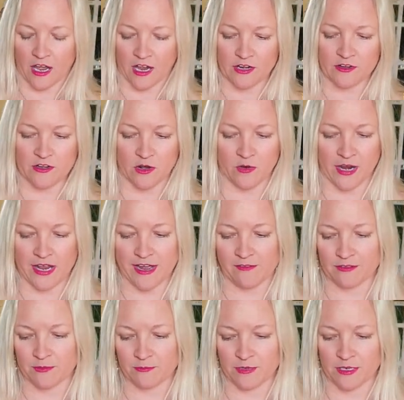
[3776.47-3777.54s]
I know I
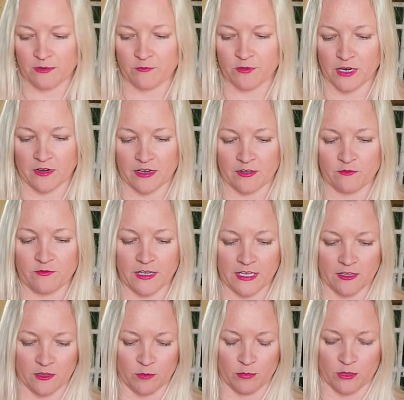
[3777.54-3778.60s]
haven't been very
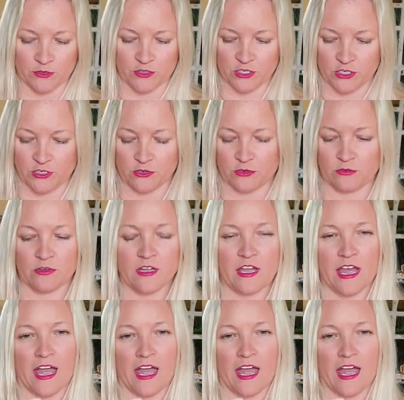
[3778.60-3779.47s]
available to you,